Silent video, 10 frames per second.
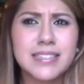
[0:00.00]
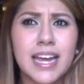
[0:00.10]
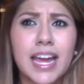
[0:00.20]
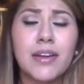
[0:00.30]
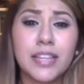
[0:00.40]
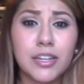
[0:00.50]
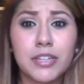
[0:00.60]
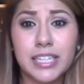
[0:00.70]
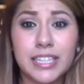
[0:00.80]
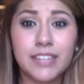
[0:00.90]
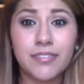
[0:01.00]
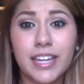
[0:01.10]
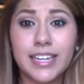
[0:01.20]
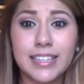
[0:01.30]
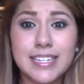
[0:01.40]
I literally live
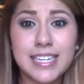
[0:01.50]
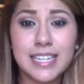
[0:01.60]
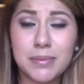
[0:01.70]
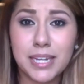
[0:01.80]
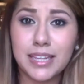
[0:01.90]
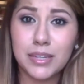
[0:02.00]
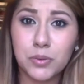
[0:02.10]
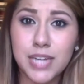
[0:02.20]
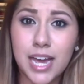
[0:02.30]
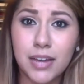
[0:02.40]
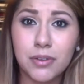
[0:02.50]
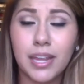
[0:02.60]
like in a teeny weeny little town.